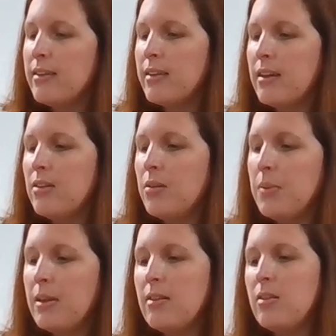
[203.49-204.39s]
is said to
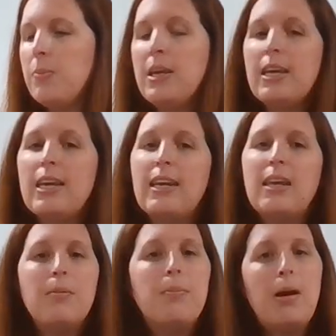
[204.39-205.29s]
be speaking
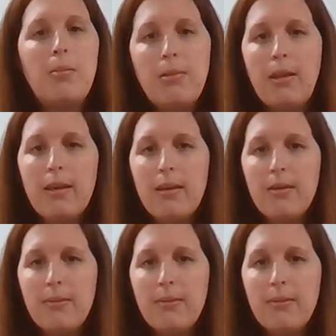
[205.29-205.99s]
in public.